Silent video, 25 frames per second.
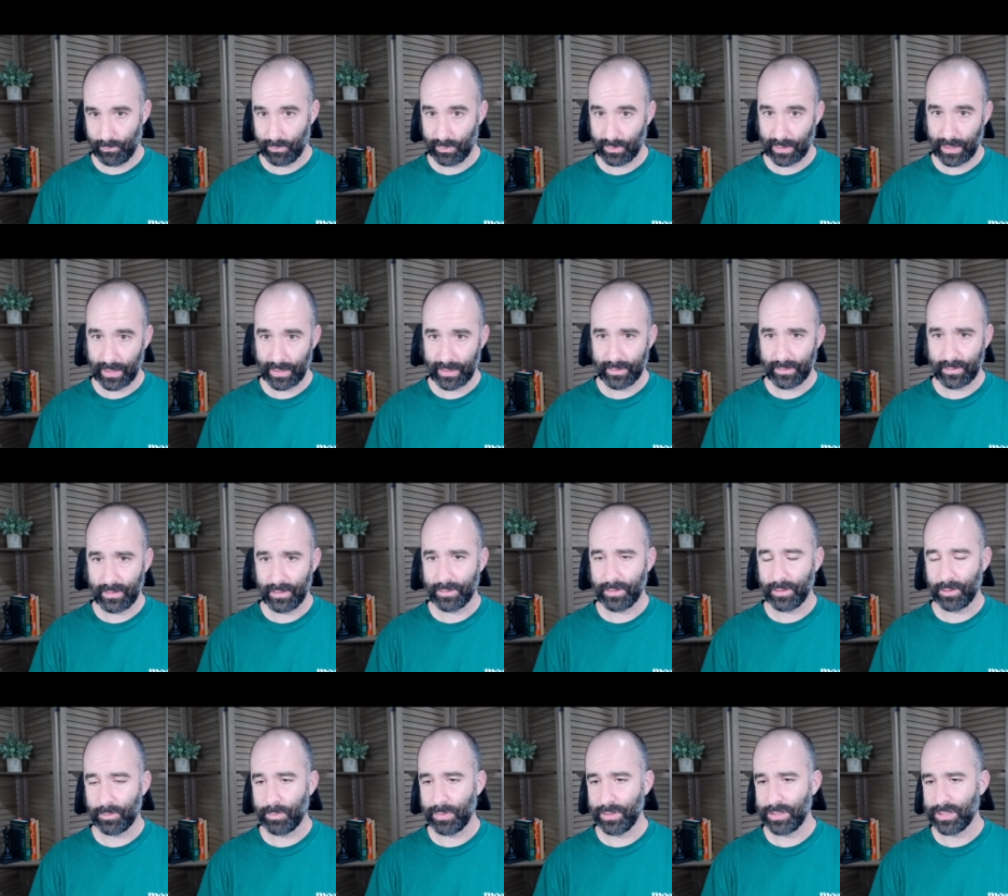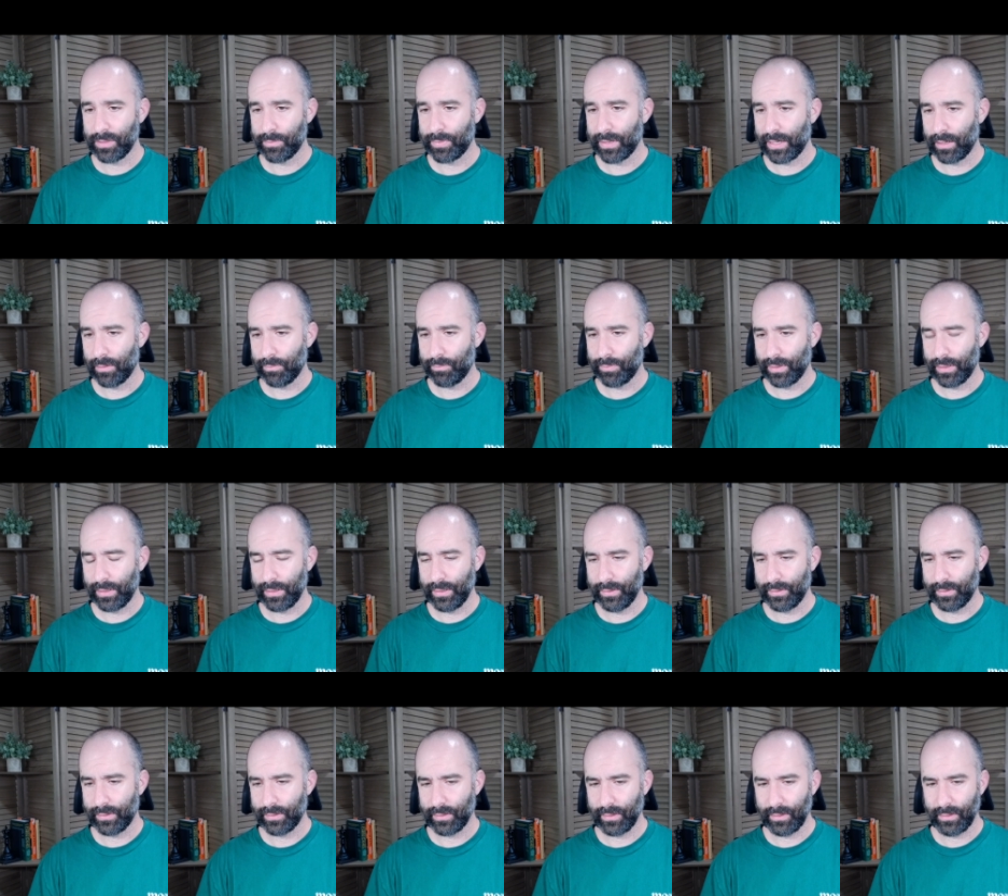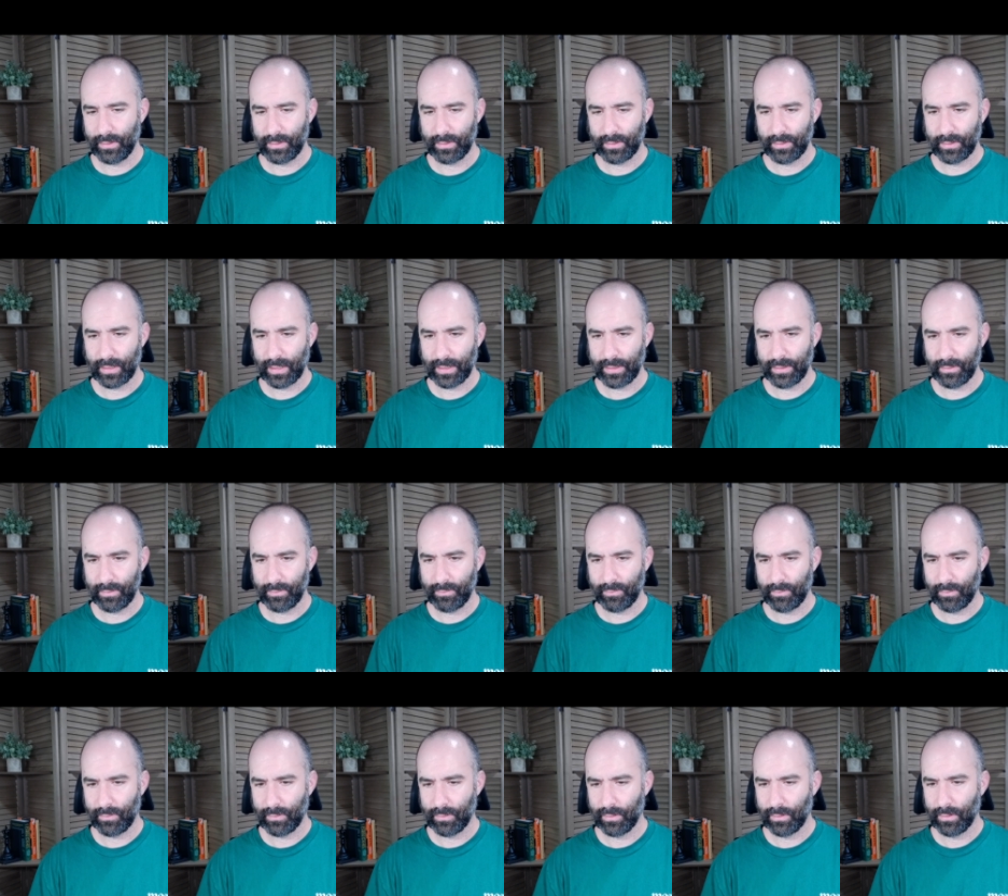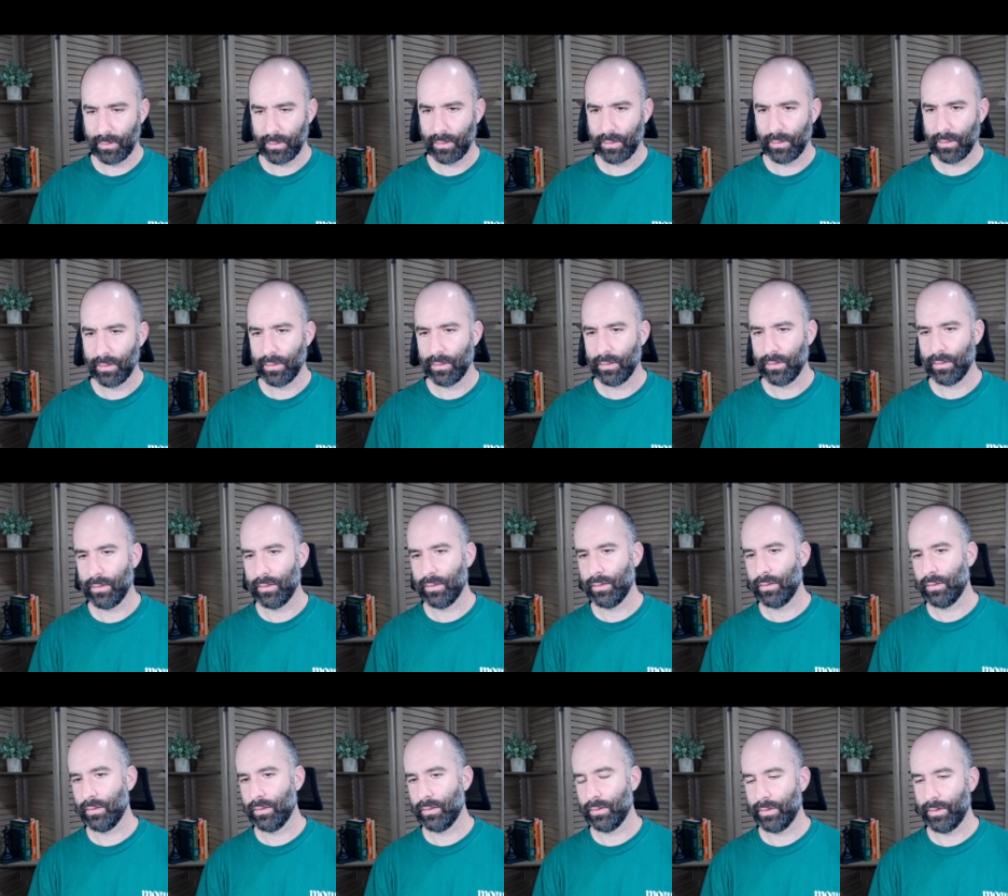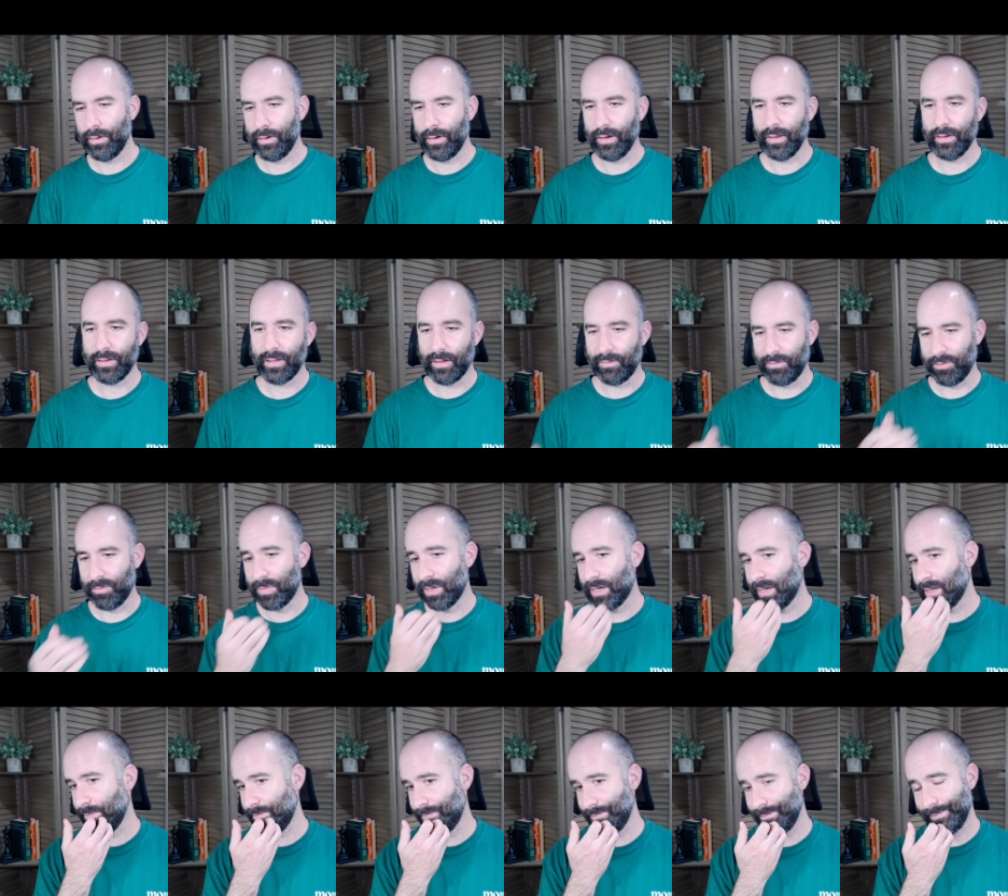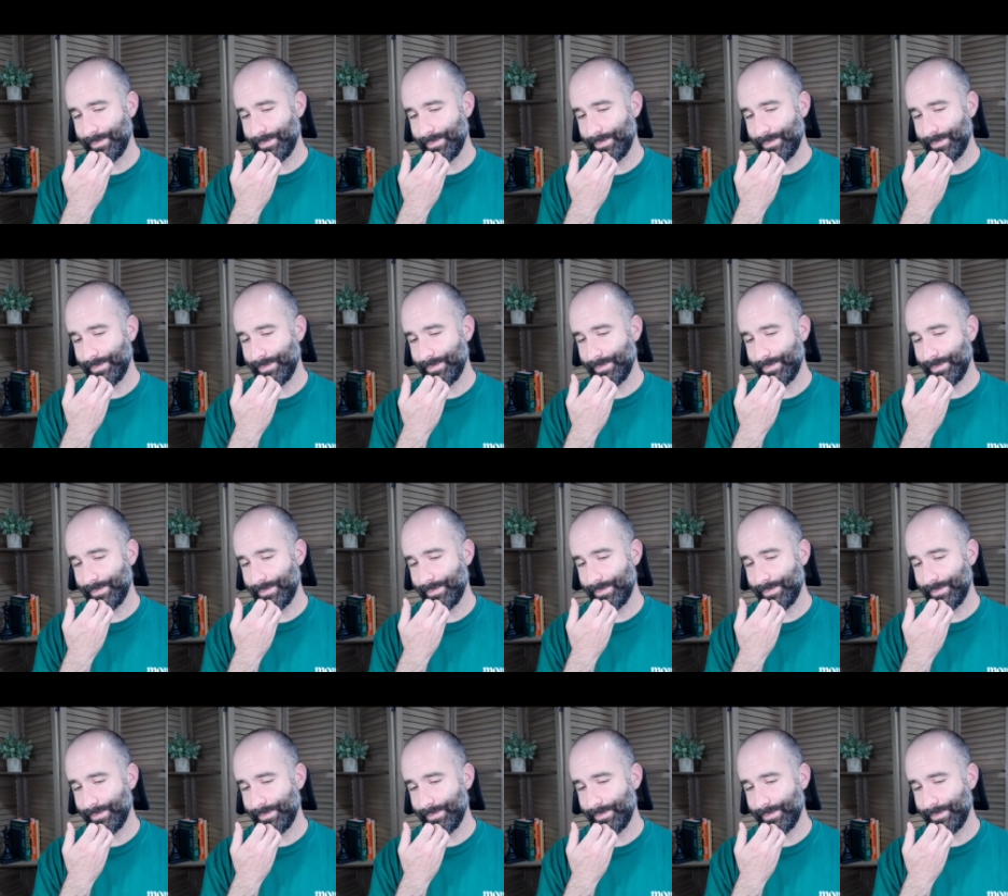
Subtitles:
I guess, get this bishop out, but it's kind of, they're in a tough spot.